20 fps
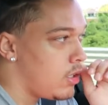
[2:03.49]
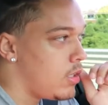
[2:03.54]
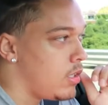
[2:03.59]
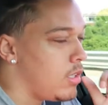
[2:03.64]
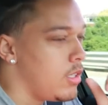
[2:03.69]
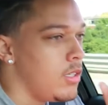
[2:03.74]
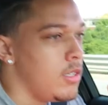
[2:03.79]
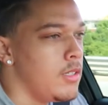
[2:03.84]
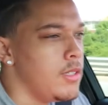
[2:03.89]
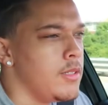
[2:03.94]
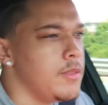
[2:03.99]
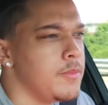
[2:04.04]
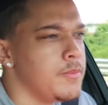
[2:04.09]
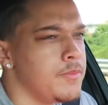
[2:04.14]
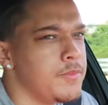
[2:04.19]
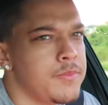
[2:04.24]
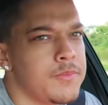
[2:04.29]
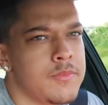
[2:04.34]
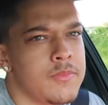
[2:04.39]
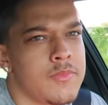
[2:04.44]
Um,
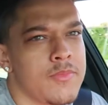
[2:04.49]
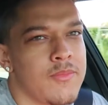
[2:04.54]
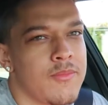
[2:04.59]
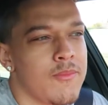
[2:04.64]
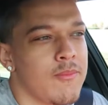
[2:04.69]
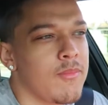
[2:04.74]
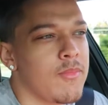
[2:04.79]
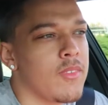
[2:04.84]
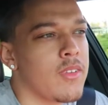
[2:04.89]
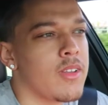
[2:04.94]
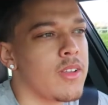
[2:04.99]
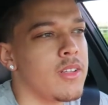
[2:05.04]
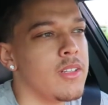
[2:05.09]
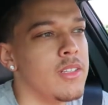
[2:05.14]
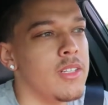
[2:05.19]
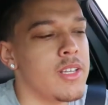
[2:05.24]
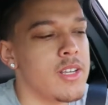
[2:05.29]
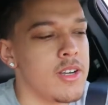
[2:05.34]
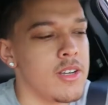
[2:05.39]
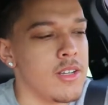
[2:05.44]

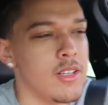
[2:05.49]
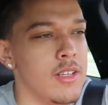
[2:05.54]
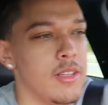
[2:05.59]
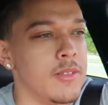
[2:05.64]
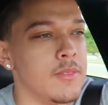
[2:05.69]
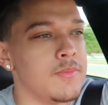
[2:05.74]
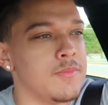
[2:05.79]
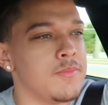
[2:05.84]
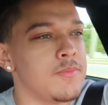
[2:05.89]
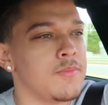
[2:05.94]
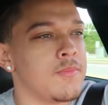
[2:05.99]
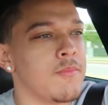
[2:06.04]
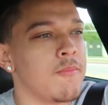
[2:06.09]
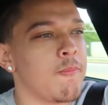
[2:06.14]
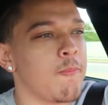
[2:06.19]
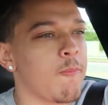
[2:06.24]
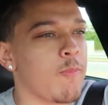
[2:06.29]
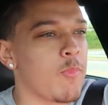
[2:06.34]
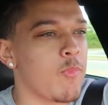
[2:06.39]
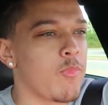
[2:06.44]
literally,
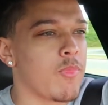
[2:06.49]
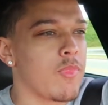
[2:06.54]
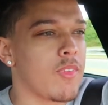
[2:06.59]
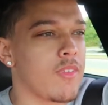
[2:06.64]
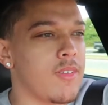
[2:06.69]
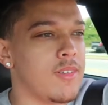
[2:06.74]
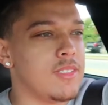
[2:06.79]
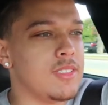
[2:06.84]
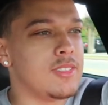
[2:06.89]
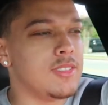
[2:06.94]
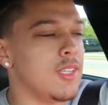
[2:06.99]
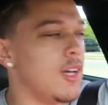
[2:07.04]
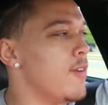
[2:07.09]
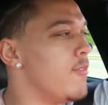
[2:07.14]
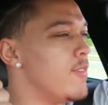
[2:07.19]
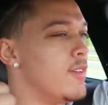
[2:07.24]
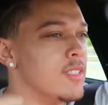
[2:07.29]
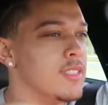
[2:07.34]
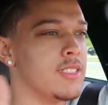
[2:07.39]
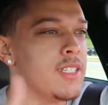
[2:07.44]

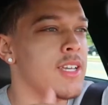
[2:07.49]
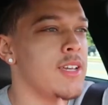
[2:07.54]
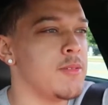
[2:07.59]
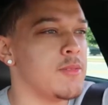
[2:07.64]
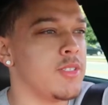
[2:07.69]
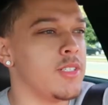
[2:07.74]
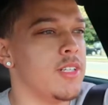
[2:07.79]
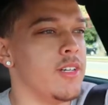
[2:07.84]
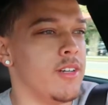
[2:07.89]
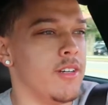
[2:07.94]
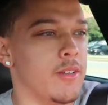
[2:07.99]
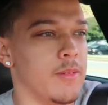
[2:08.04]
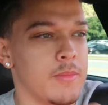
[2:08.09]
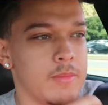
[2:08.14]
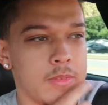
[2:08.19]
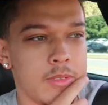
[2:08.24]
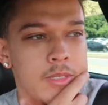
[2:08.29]
stuff in Sam's Club,